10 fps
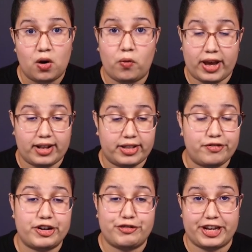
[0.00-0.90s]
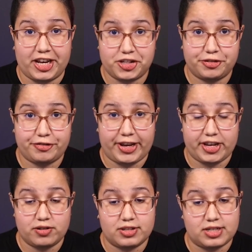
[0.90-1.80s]
when the verification
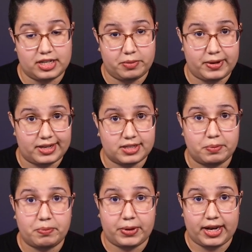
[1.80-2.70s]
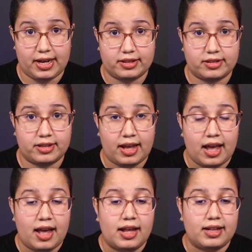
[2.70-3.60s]
fails in a bit, but
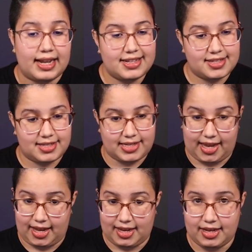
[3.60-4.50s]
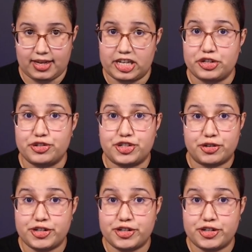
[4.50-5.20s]
let's say you don't